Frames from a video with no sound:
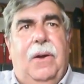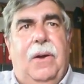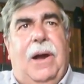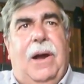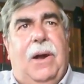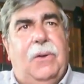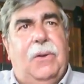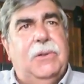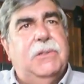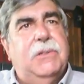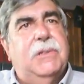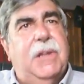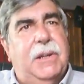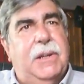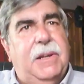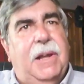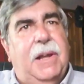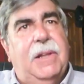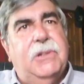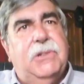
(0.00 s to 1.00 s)
how does
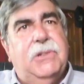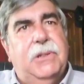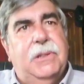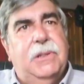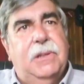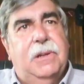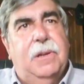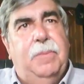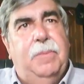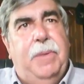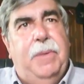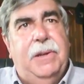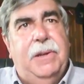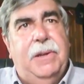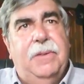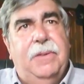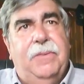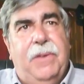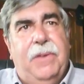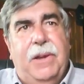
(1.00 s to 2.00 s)
technology and the
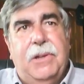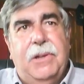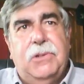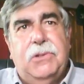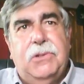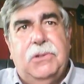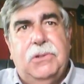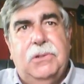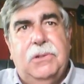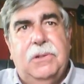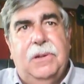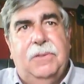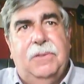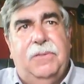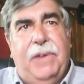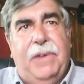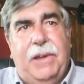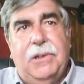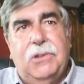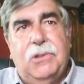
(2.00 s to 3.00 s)
competitive edge
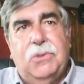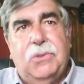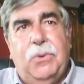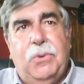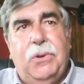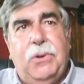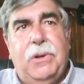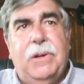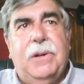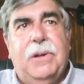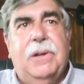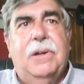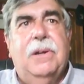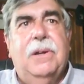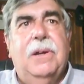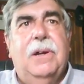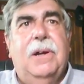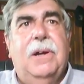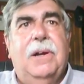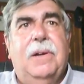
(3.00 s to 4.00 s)
advantage work?
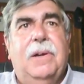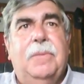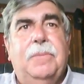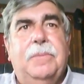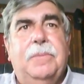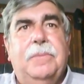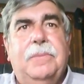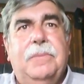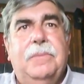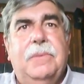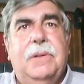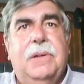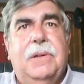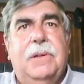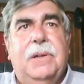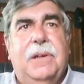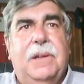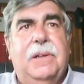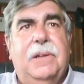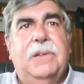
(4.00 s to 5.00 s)

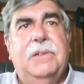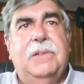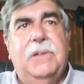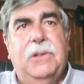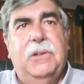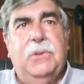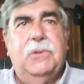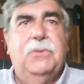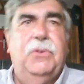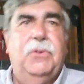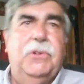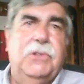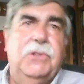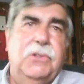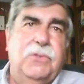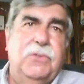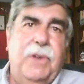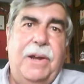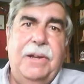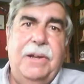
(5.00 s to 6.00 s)
Again, continuous
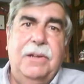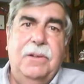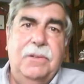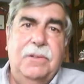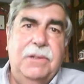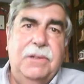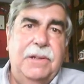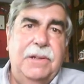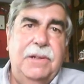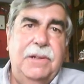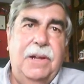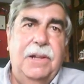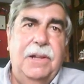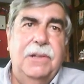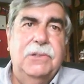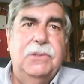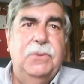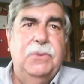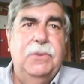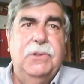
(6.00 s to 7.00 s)
versus radical
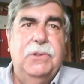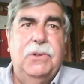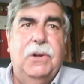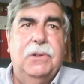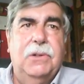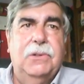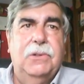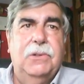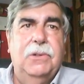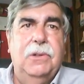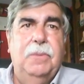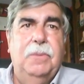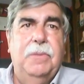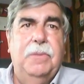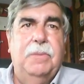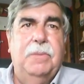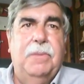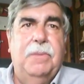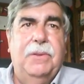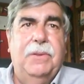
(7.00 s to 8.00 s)
technology. We talked a little
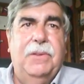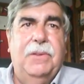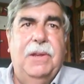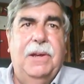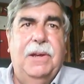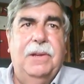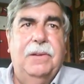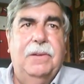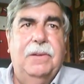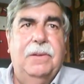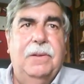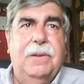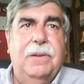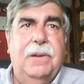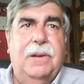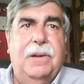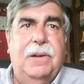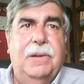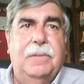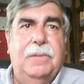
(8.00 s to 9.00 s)
bit about that
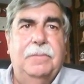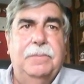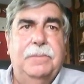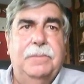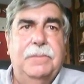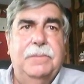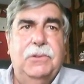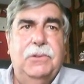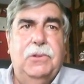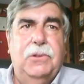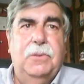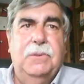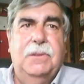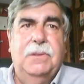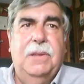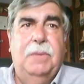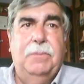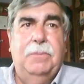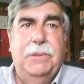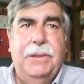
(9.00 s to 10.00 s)
in terms of
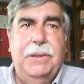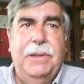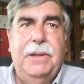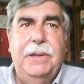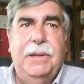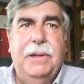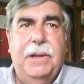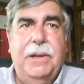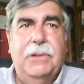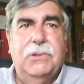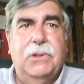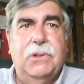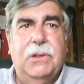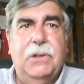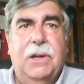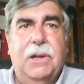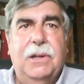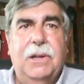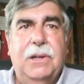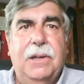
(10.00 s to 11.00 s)
that bleeding edge or
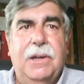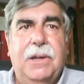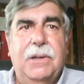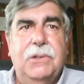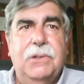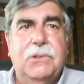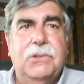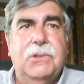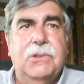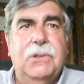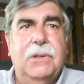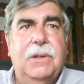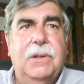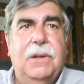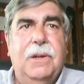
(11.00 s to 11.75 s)
cutting edge.